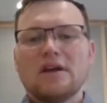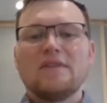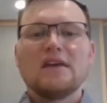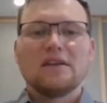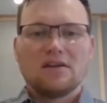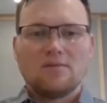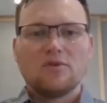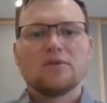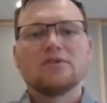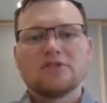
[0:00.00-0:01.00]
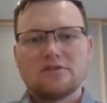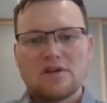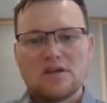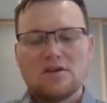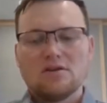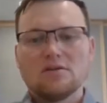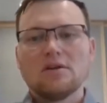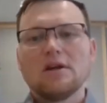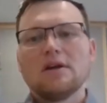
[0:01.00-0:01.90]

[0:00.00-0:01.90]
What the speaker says: and the income you can generate here,